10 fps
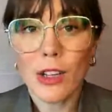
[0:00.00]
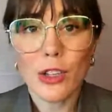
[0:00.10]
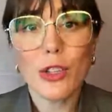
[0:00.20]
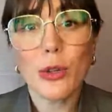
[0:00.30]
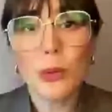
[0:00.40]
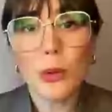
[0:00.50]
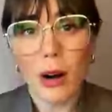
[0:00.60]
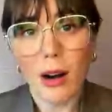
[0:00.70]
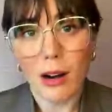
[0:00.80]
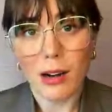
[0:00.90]
you
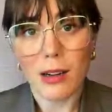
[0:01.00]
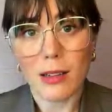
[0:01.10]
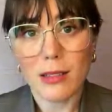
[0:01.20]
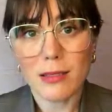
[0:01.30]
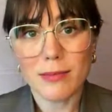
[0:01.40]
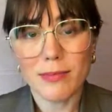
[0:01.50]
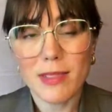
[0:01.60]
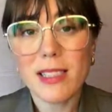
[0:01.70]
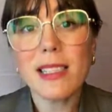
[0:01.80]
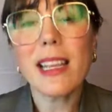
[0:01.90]
are
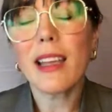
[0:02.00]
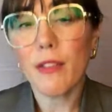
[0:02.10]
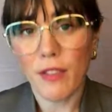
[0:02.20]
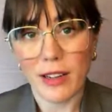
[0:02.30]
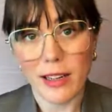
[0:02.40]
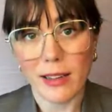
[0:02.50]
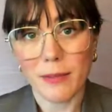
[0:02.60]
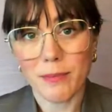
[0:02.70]
seeking funding.